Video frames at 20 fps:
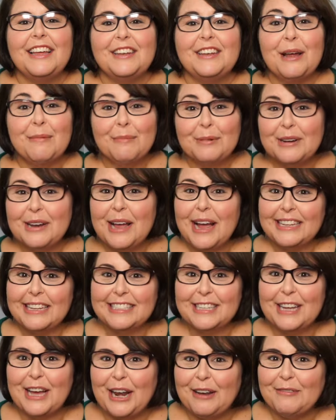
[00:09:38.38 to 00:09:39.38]
Number nine
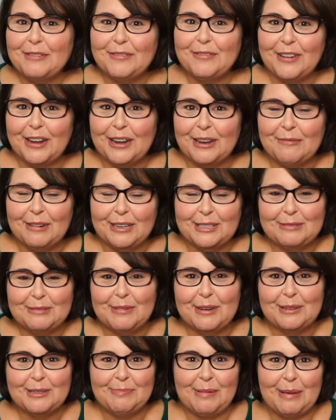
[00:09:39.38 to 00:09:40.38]
is kind of a funny one to
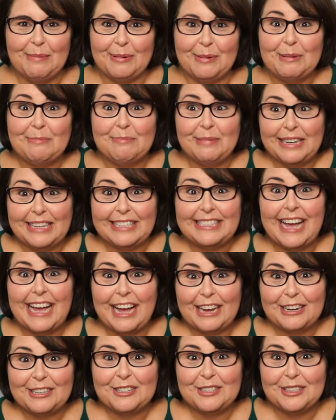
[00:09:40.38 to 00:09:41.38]
most people, but it's
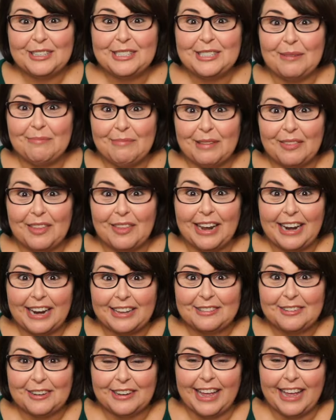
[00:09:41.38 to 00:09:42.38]
actually something that
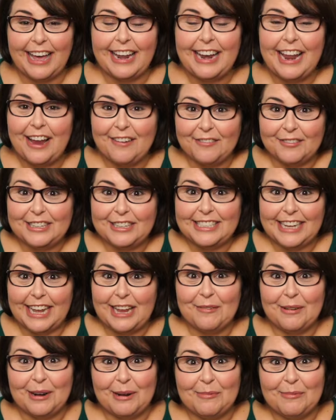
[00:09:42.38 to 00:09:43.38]
I look at every
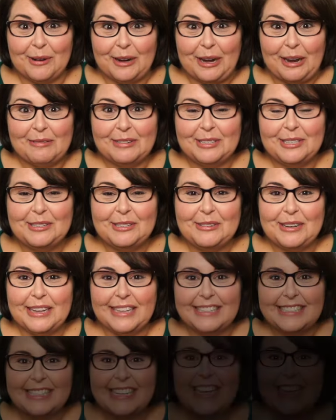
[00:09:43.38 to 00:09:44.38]
day when I'm working with students,